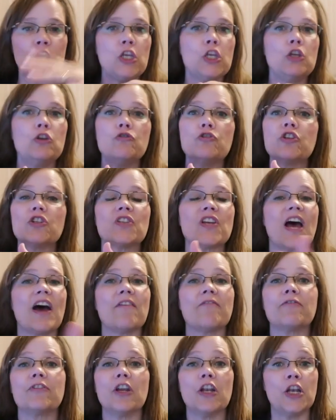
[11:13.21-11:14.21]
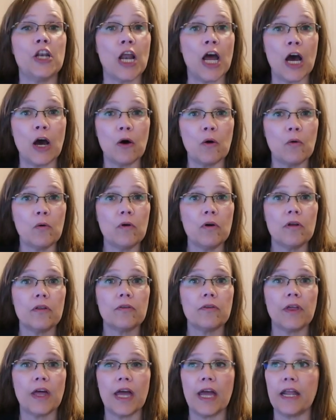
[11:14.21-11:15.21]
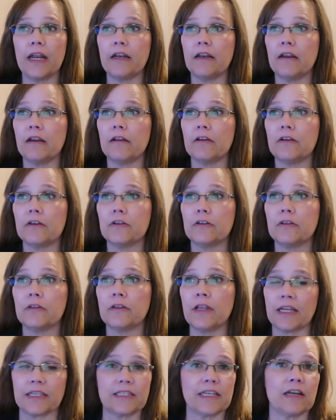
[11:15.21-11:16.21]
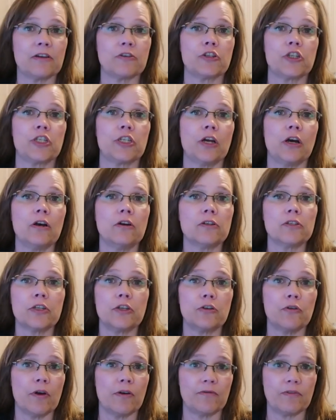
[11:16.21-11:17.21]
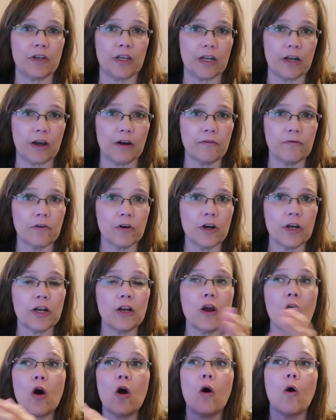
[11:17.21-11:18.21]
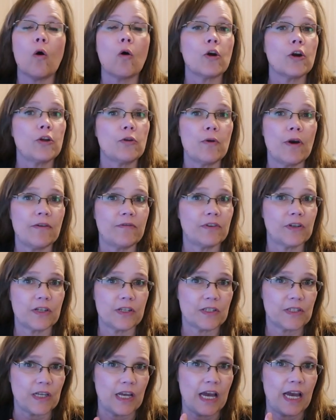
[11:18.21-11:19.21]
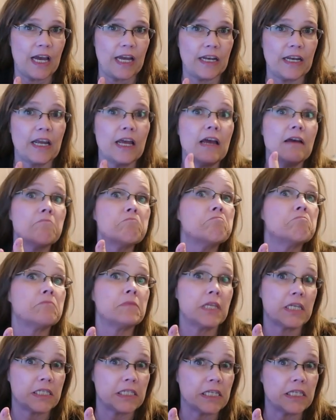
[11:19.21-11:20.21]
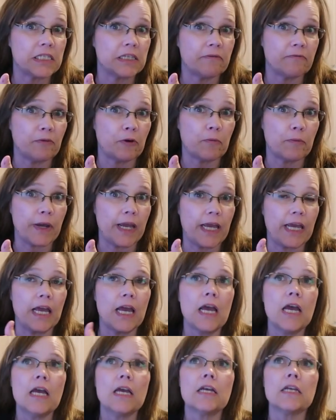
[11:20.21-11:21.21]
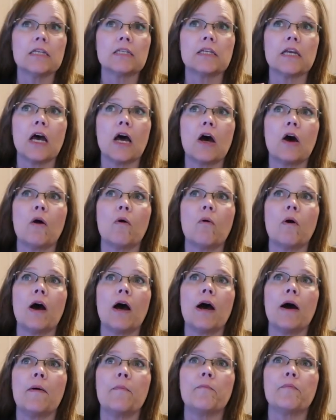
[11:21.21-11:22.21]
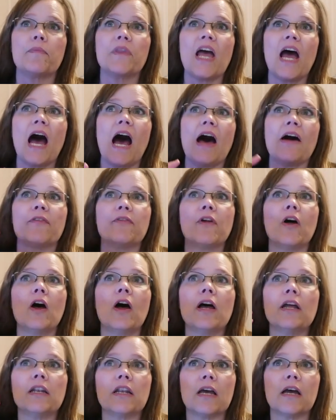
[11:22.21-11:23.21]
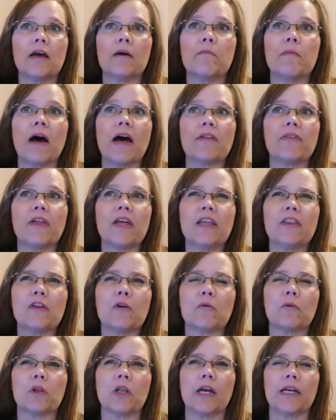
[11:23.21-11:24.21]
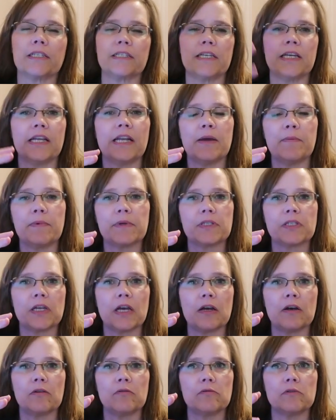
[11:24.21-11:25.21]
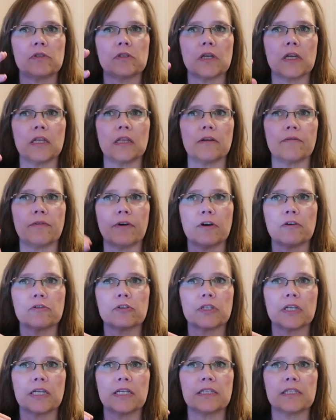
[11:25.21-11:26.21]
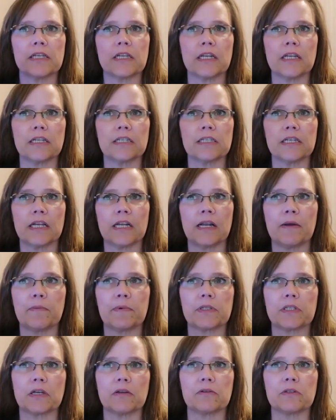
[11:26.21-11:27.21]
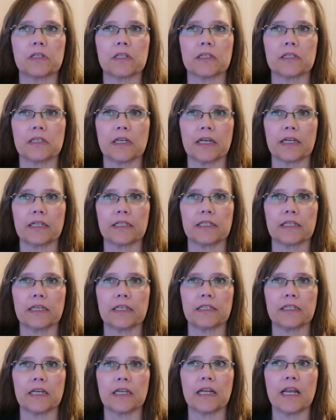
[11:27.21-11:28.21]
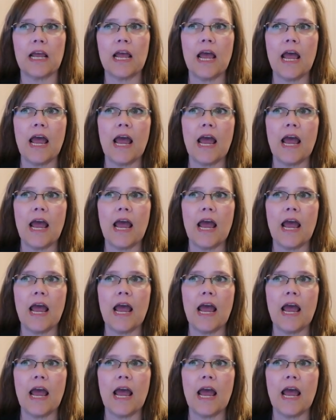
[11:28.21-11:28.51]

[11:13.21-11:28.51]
you just have to know that that's how she talks and you have to get over it or you have to decide this isn't for me so um, i thought um, i think there were like 10 episodes in the first season and 10 episodes in the second season